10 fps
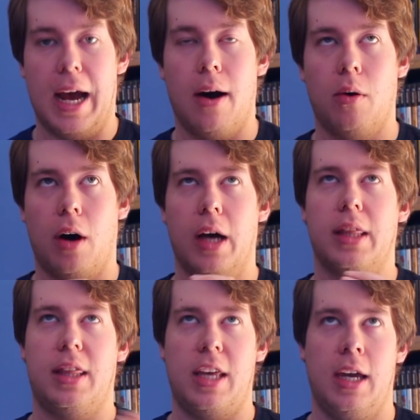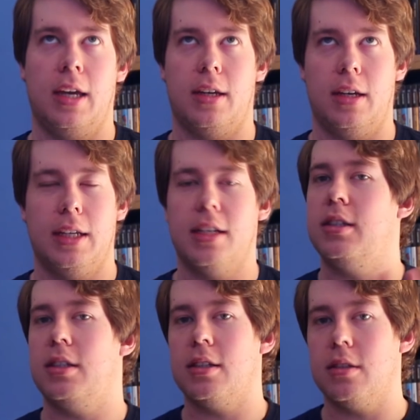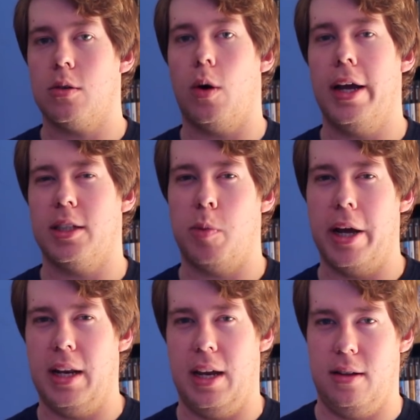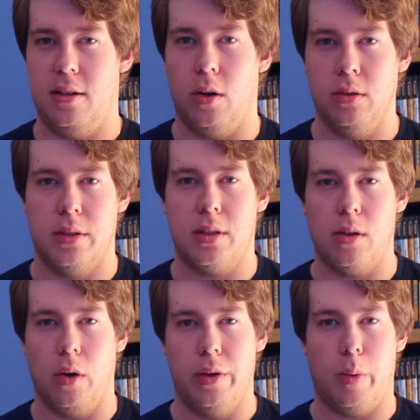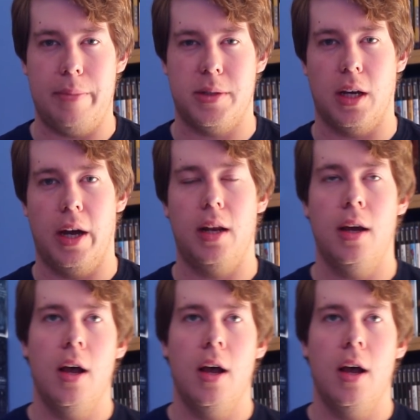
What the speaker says: Now I think, because it doesn't quite explain it on the website,